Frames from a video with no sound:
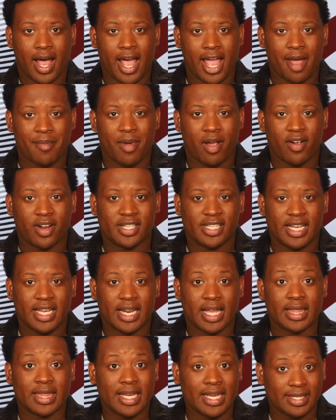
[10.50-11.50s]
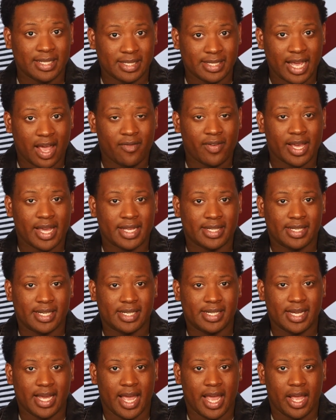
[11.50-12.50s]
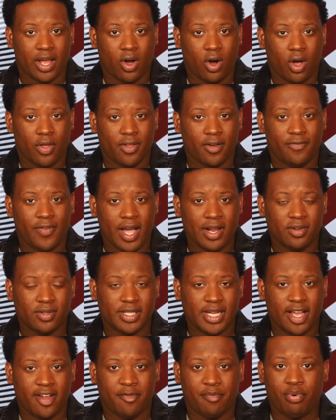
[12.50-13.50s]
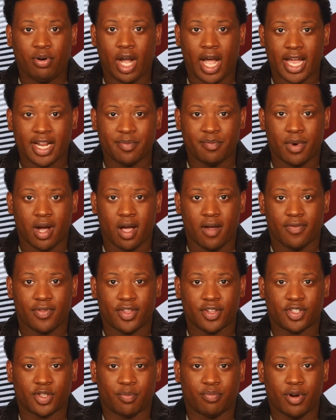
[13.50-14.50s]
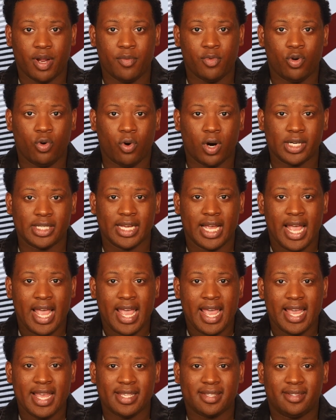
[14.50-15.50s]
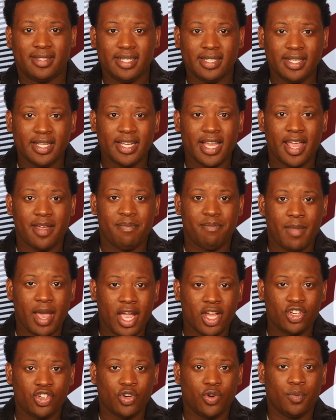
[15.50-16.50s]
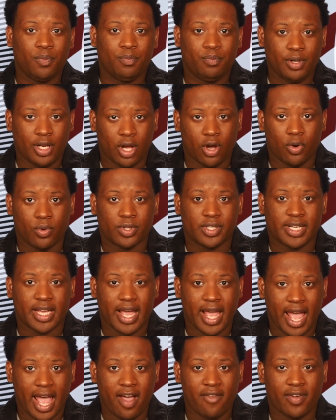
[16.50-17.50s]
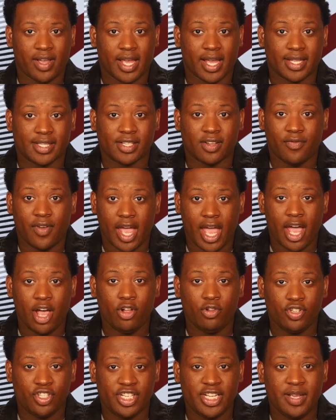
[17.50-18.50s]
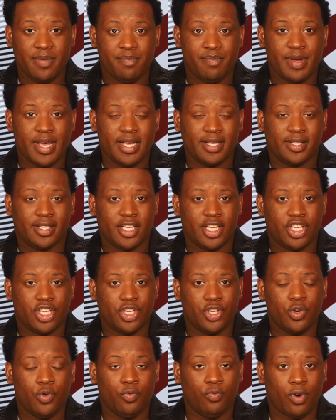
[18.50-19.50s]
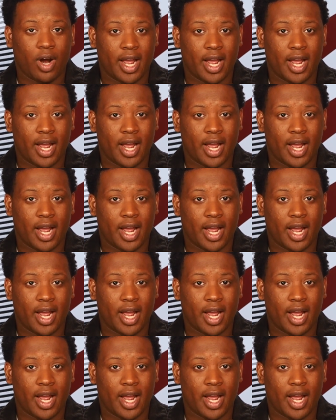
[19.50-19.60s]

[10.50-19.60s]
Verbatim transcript: Hi, I'm Aaron Dean, and this is Advocate Today. On the final day of Pride Month, the Supreme Court is dealing a major blow to advocates of LGBTQ